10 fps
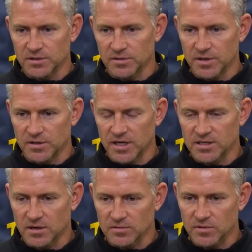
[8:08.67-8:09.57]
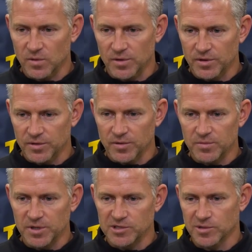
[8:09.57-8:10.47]
You know, that that's how Northern Illinois
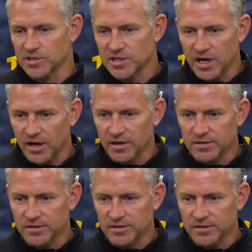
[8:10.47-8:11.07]
beat Georgia Tech.